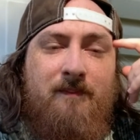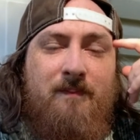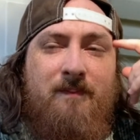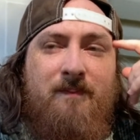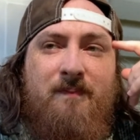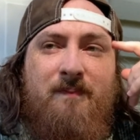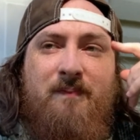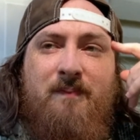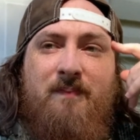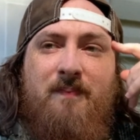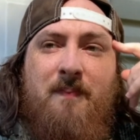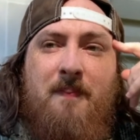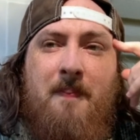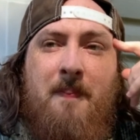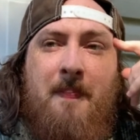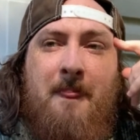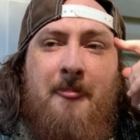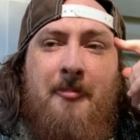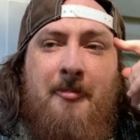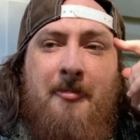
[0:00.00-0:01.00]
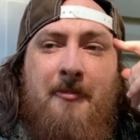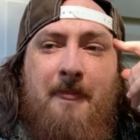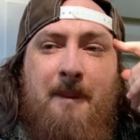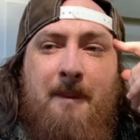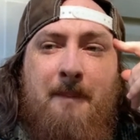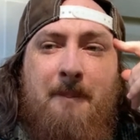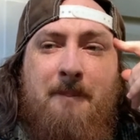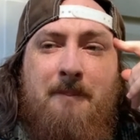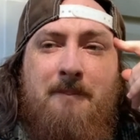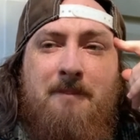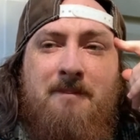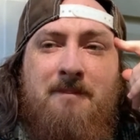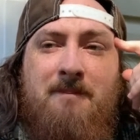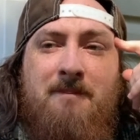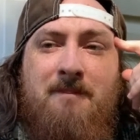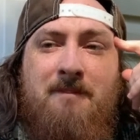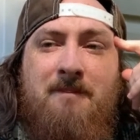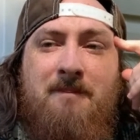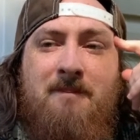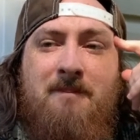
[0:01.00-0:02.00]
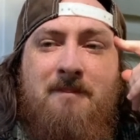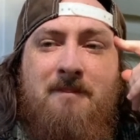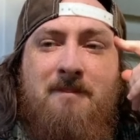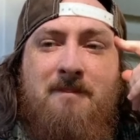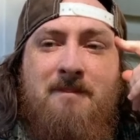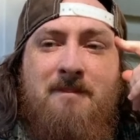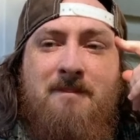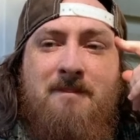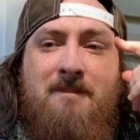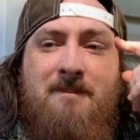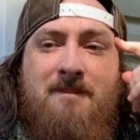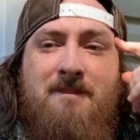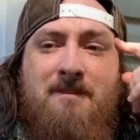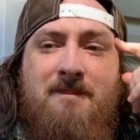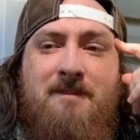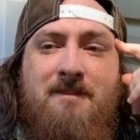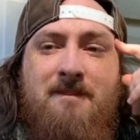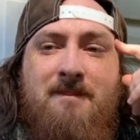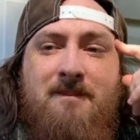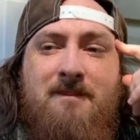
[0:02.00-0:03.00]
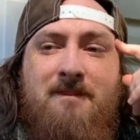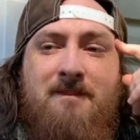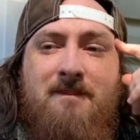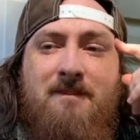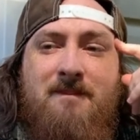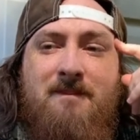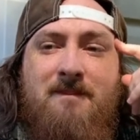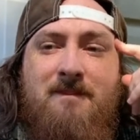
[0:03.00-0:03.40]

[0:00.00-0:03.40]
(no one is talking)